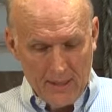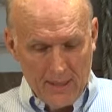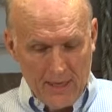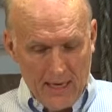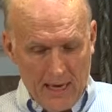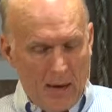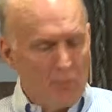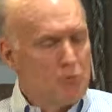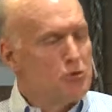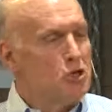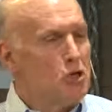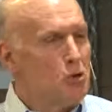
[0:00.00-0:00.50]
I
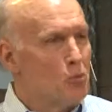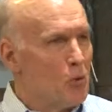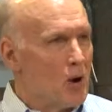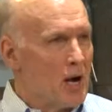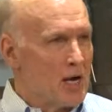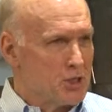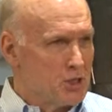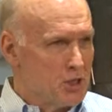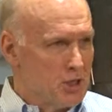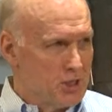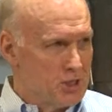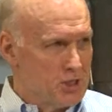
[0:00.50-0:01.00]
want you to
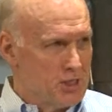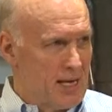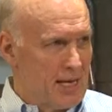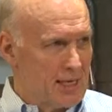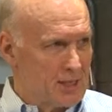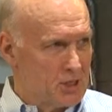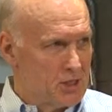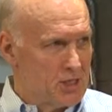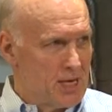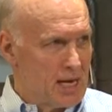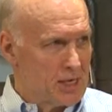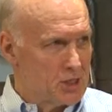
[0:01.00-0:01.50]
watch this next
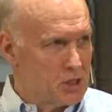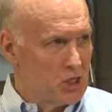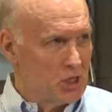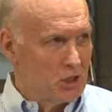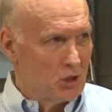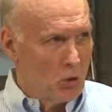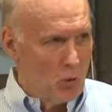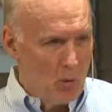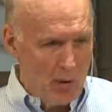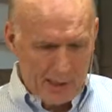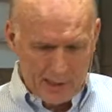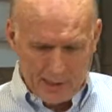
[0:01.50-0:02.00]
section
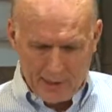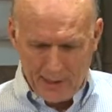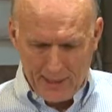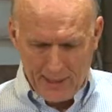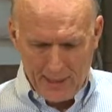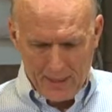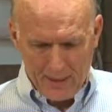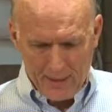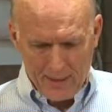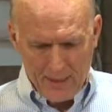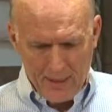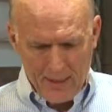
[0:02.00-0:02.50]
quickly,
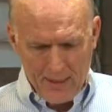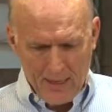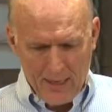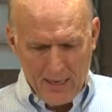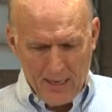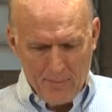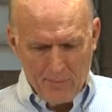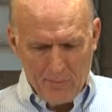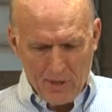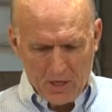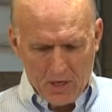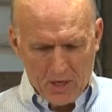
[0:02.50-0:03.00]

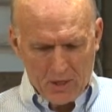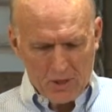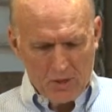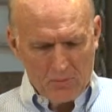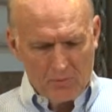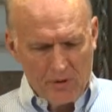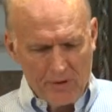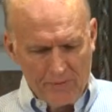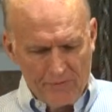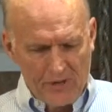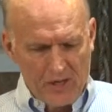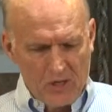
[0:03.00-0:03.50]
because it
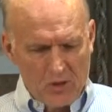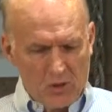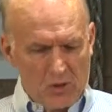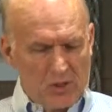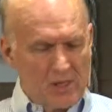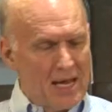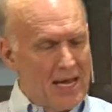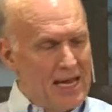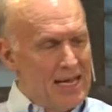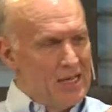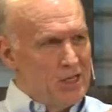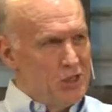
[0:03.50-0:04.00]
reveals
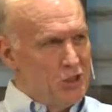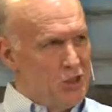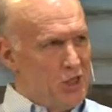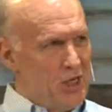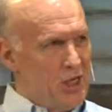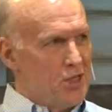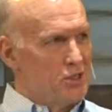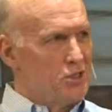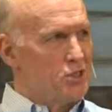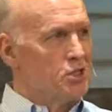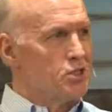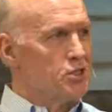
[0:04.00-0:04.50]

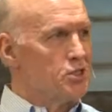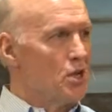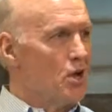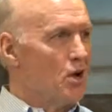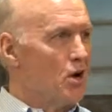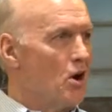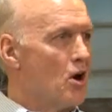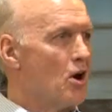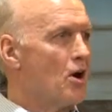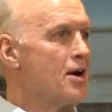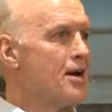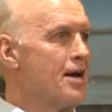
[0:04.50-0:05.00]
Jesus'
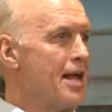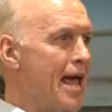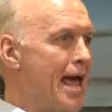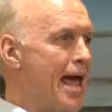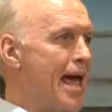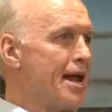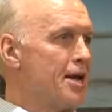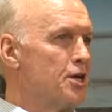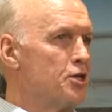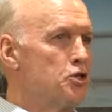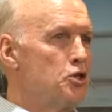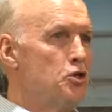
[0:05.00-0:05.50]
heart
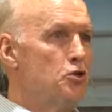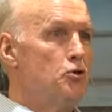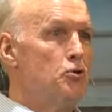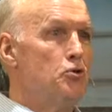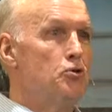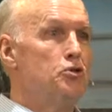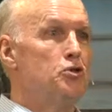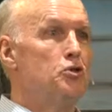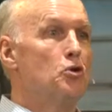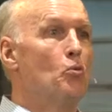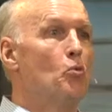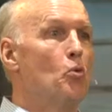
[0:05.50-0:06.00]
attitude
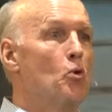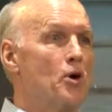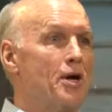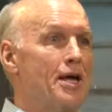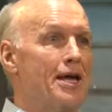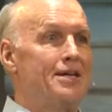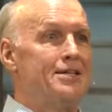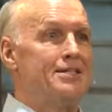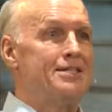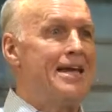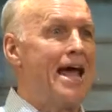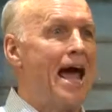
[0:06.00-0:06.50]
toward a
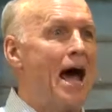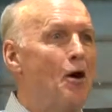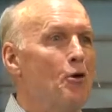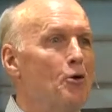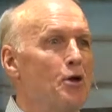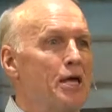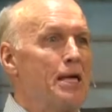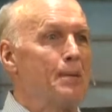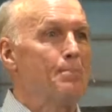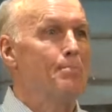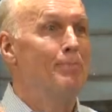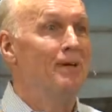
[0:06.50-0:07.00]

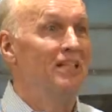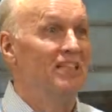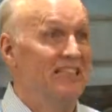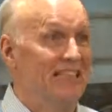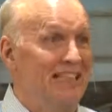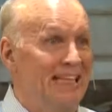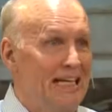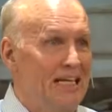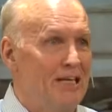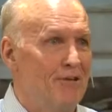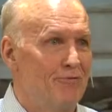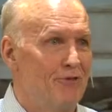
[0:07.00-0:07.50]
doubting
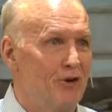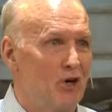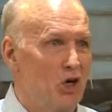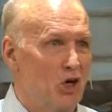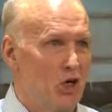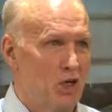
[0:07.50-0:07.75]
believer.